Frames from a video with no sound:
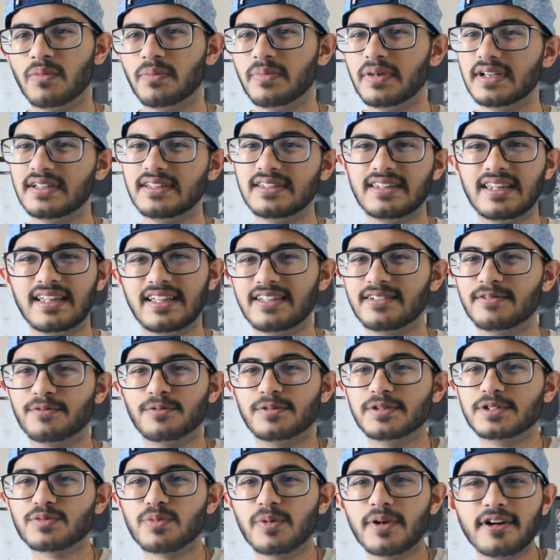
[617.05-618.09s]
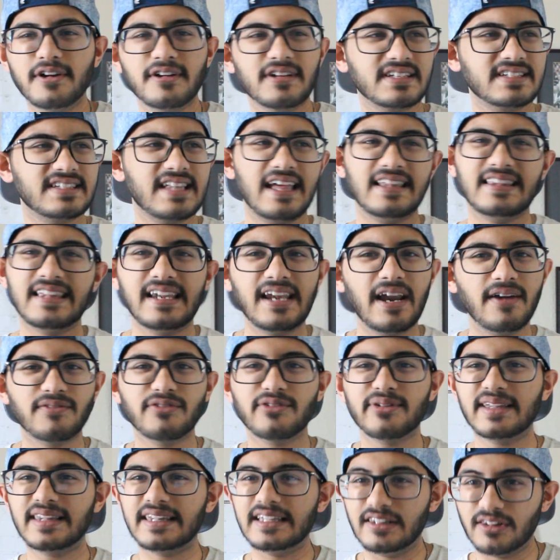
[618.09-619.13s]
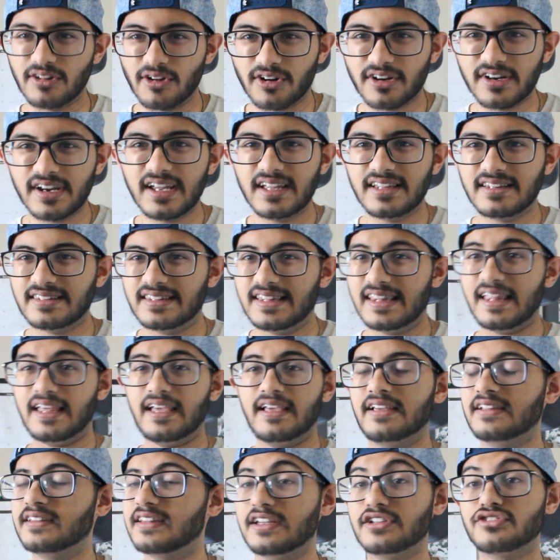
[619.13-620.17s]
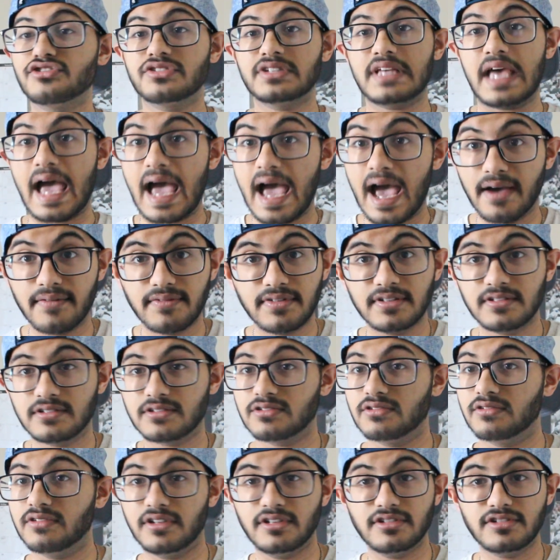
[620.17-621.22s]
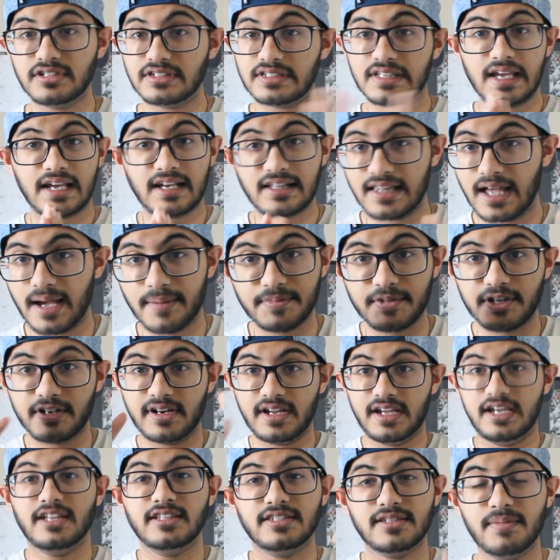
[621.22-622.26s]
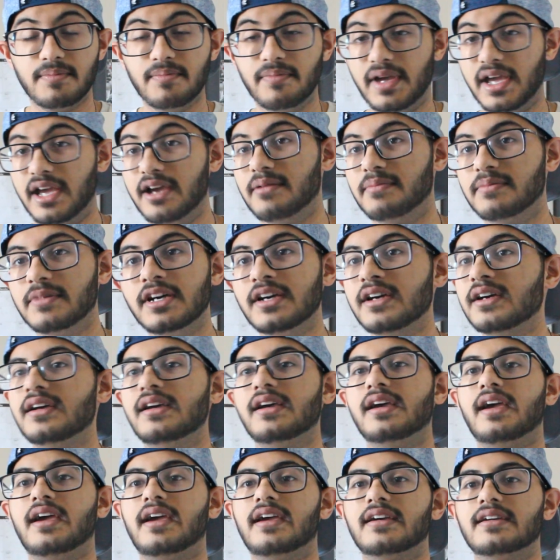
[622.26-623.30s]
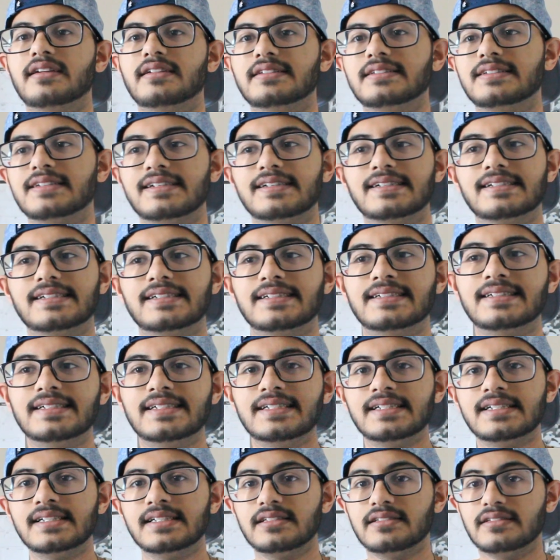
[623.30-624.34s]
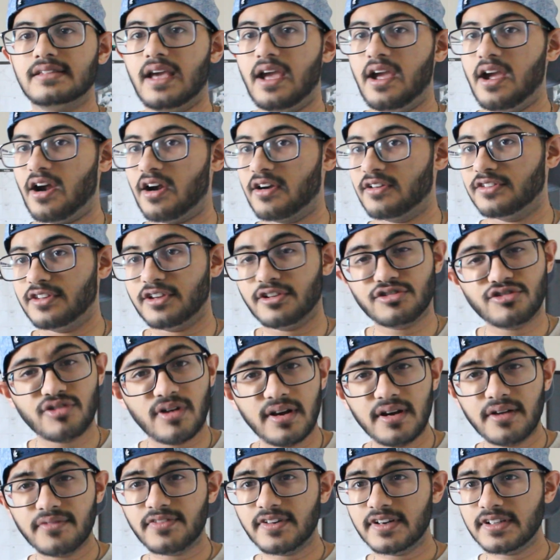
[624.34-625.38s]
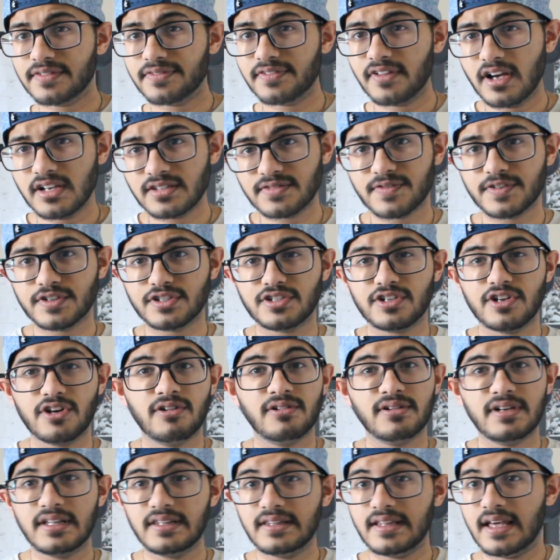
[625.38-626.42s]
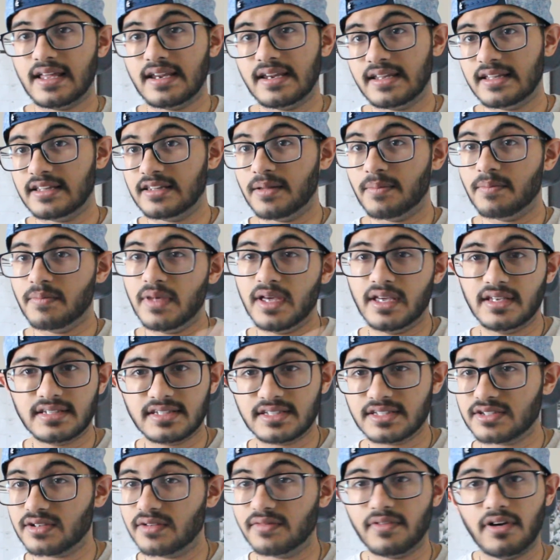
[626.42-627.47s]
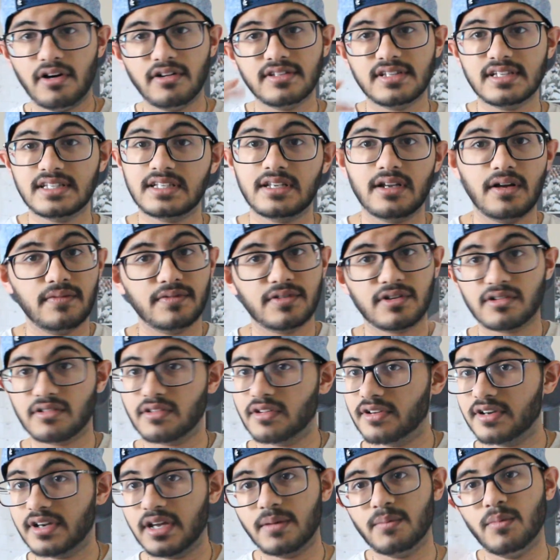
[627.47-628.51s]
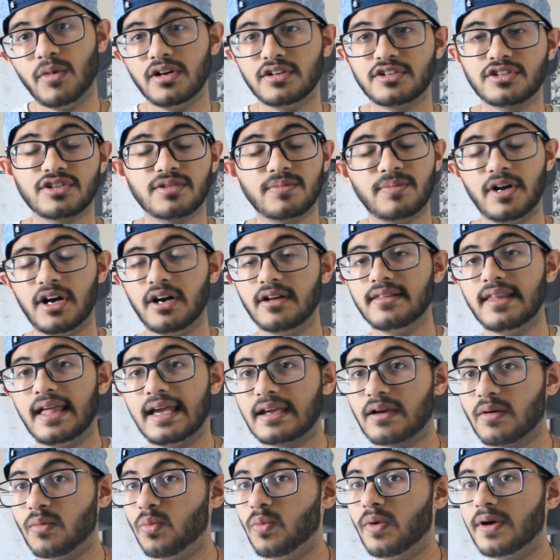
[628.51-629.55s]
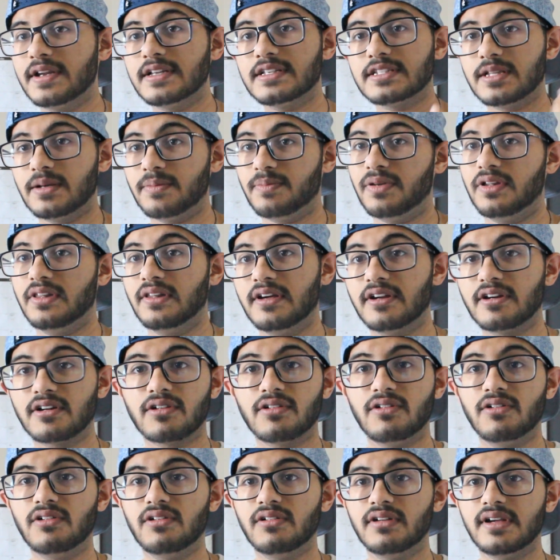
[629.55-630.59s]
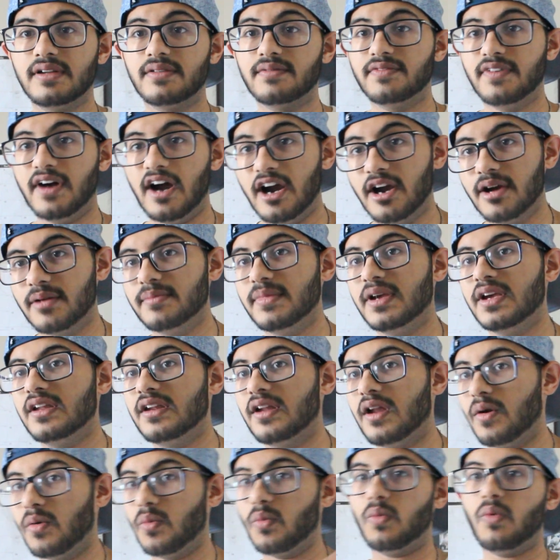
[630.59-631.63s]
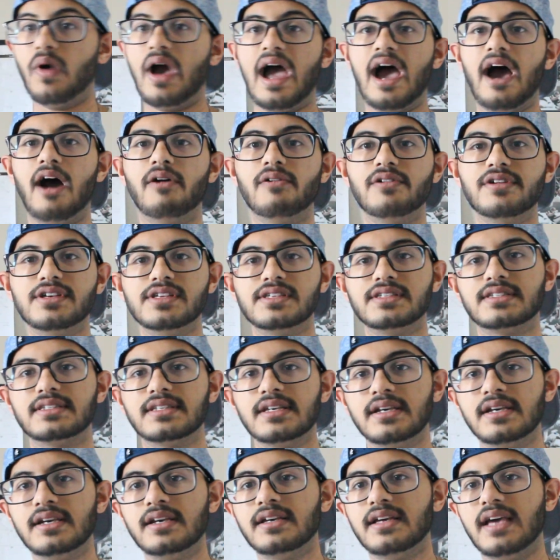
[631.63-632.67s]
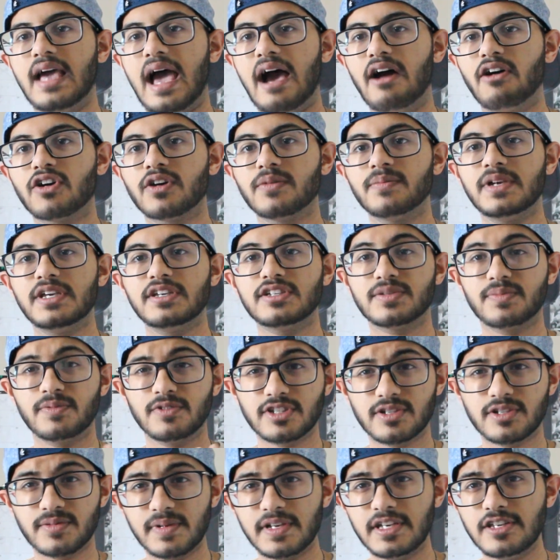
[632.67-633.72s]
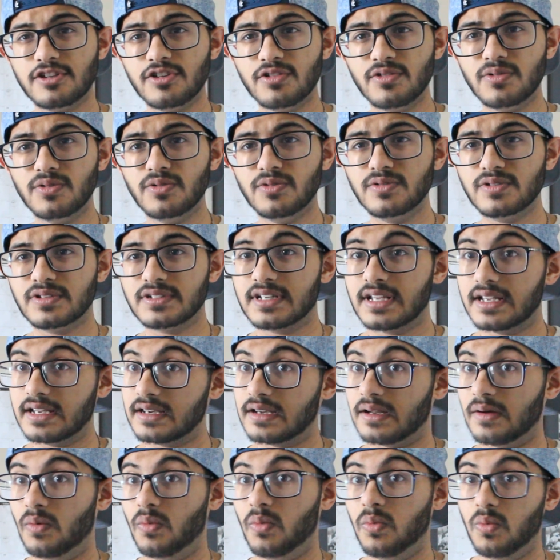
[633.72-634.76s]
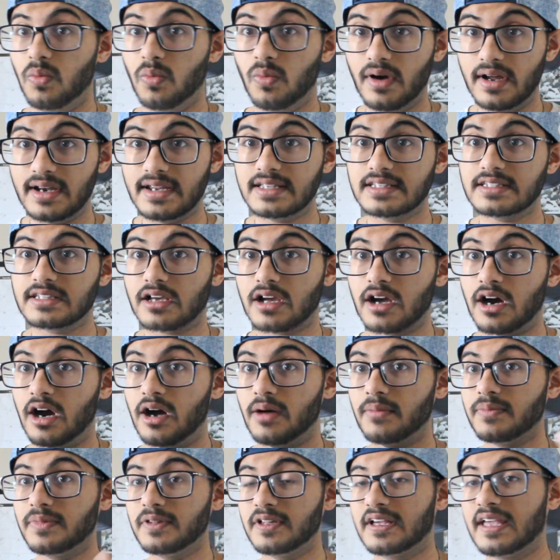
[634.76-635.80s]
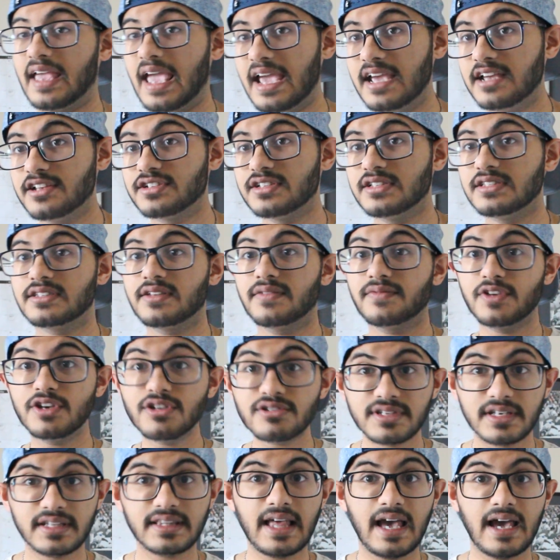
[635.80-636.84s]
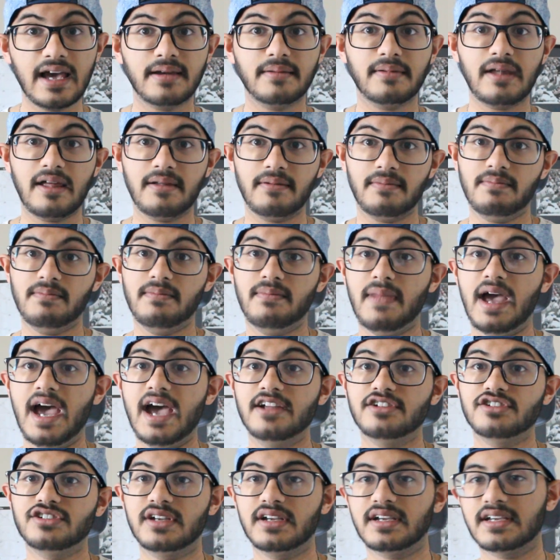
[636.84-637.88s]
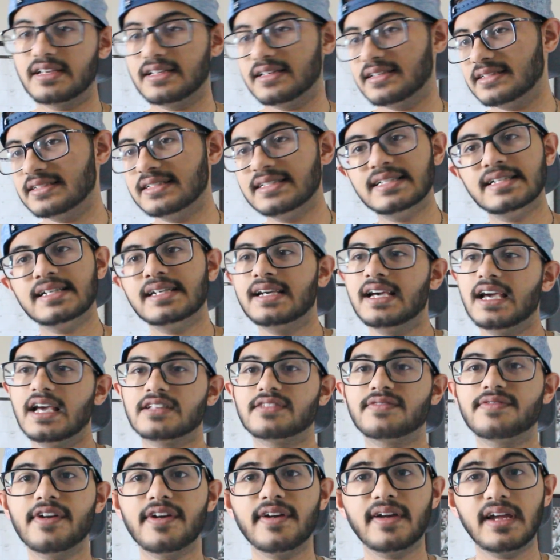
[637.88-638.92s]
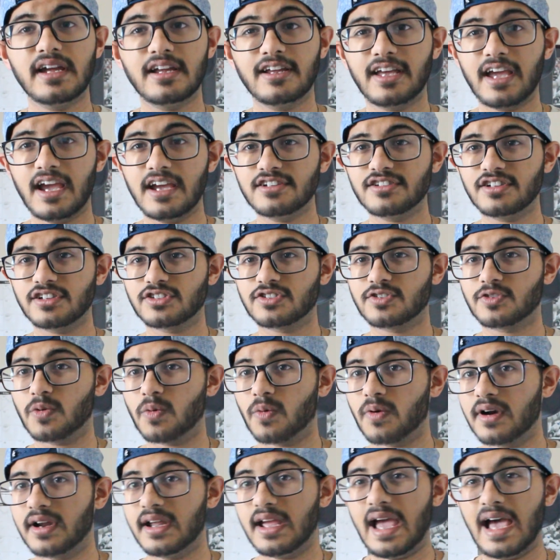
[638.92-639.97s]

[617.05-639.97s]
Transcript: But what's weird is that they never really learn it. They just have it, so they just like clap their hands and bam. And they're trying to find the Philosopher's Stone, and then in the midst of all this stuff, they're learning much about like what is the political environment and how is alchemy supposed to be used and what is the complications of using that magic. And it's a very engaging story.